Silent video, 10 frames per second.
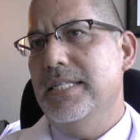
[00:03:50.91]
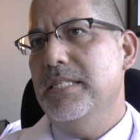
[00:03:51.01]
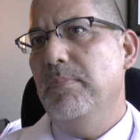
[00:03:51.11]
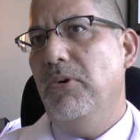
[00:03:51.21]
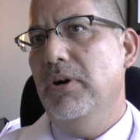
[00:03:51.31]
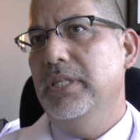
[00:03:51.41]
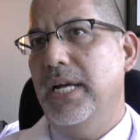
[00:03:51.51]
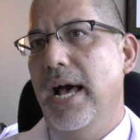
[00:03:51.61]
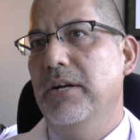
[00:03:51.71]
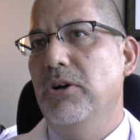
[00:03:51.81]
It's important to
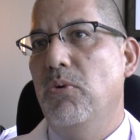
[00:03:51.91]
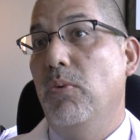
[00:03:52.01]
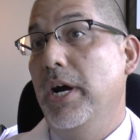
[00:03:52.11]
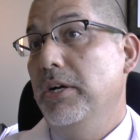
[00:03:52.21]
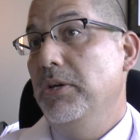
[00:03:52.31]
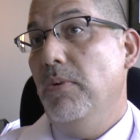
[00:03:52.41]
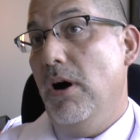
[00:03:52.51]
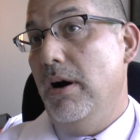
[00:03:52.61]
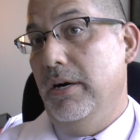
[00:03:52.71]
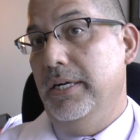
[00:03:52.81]
kind of know where you
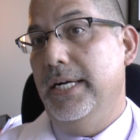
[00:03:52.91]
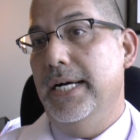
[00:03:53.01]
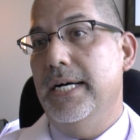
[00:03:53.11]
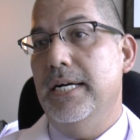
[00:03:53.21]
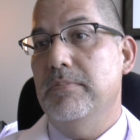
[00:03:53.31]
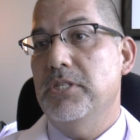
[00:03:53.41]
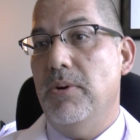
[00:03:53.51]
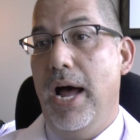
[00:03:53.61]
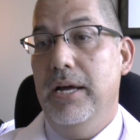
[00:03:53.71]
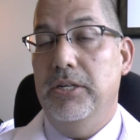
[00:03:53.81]
are.
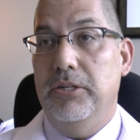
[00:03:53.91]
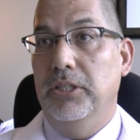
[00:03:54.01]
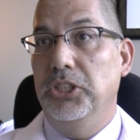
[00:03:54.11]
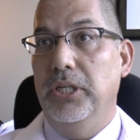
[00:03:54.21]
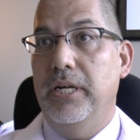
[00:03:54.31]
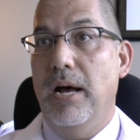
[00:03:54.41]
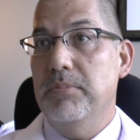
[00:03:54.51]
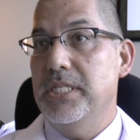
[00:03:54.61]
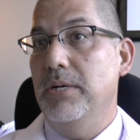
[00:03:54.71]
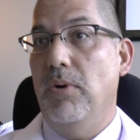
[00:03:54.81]
So I encourage you to
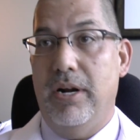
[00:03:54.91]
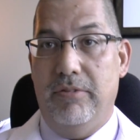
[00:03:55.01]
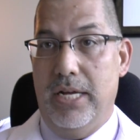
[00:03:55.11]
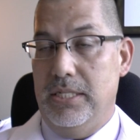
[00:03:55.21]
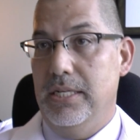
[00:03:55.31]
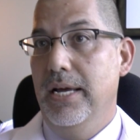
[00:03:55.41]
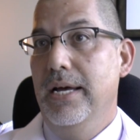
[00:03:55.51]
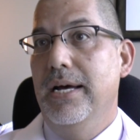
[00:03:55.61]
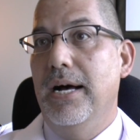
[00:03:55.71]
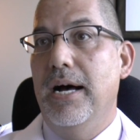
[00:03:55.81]
come see one of us.
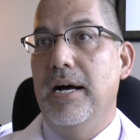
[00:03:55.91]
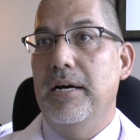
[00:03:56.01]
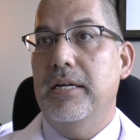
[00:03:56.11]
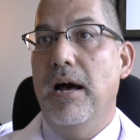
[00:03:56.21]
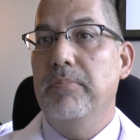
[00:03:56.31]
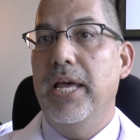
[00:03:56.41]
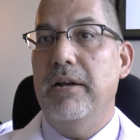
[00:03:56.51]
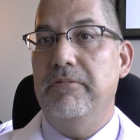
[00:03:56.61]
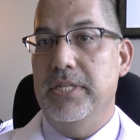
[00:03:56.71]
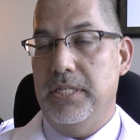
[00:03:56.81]
Come
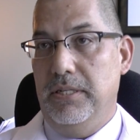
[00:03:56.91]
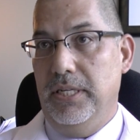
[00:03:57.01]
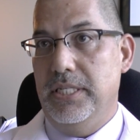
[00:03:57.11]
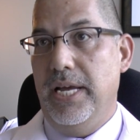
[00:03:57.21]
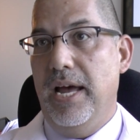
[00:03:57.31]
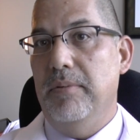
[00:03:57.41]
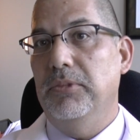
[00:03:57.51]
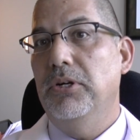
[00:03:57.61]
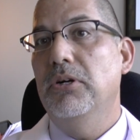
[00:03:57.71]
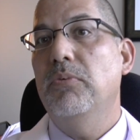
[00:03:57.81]
get a physical
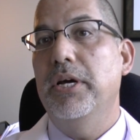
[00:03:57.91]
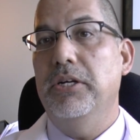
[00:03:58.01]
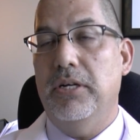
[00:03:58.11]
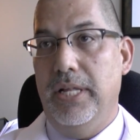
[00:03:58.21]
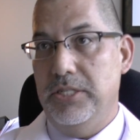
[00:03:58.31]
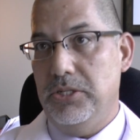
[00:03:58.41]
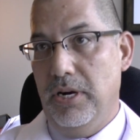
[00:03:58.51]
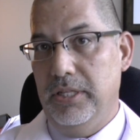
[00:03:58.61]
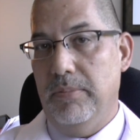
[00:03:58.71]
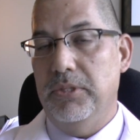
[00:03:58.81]
exam. Learn what your
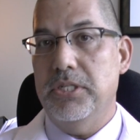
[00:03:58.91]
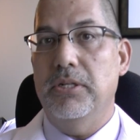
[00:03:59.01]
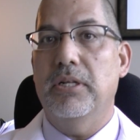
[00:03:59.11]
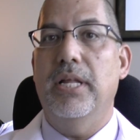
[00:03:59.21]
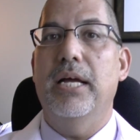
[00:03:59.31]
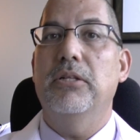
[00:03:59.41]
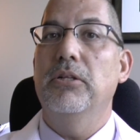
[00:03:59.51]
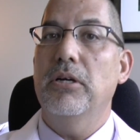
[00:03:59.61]
cholesterol numbers look like.